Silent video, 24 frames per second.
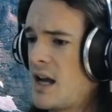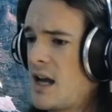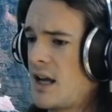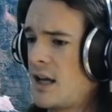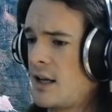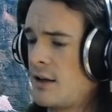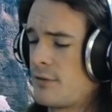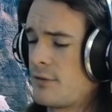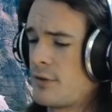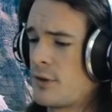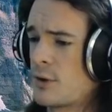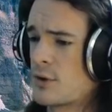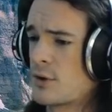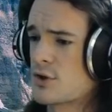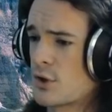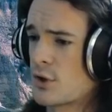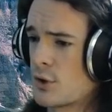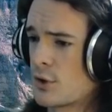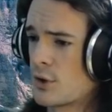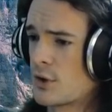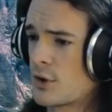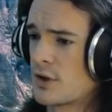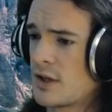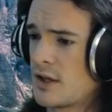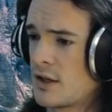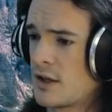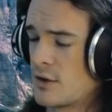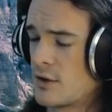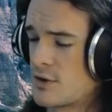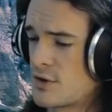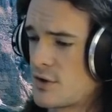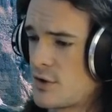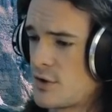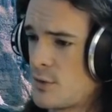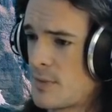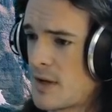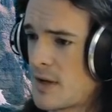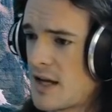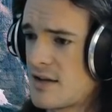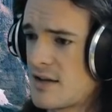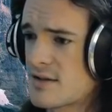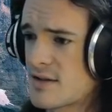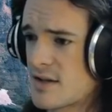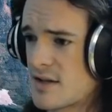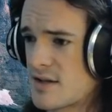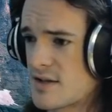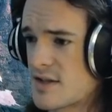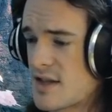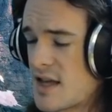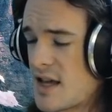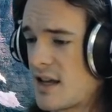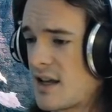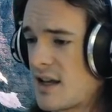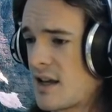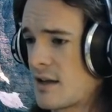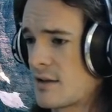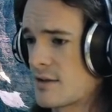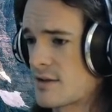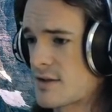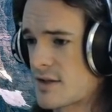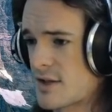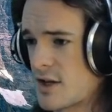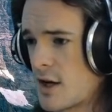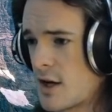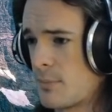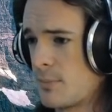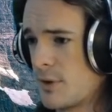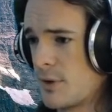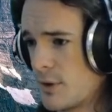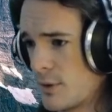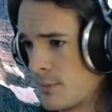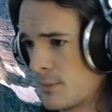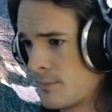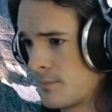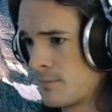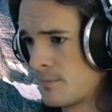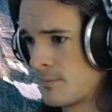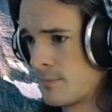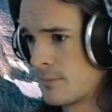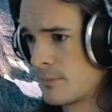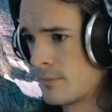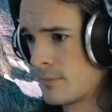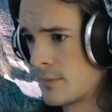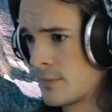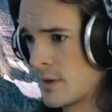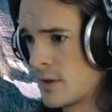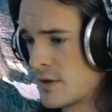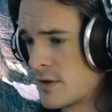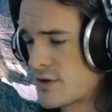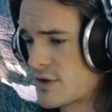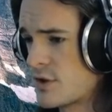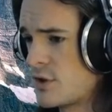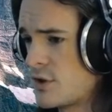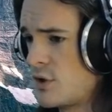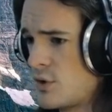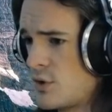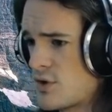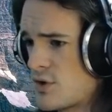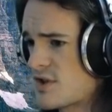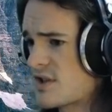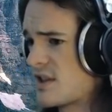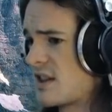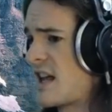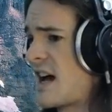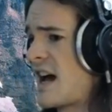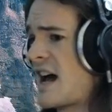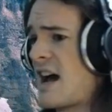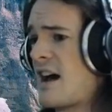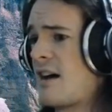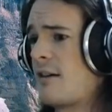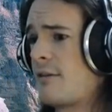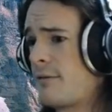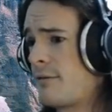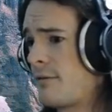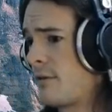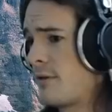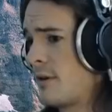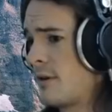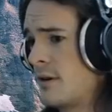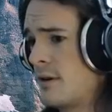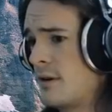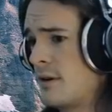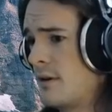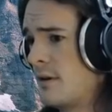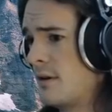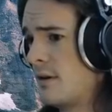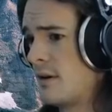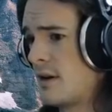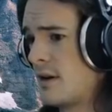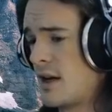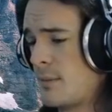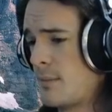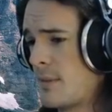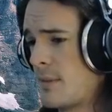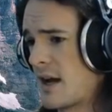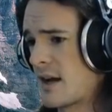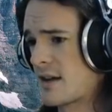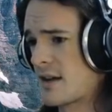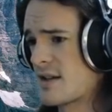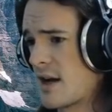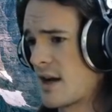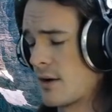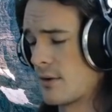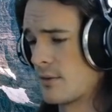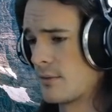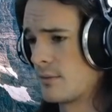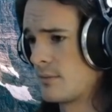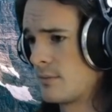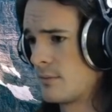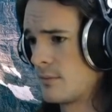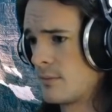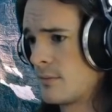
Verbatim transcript: And if they're turtling on 2 bases, they can't stop you. So you just laugh and max out.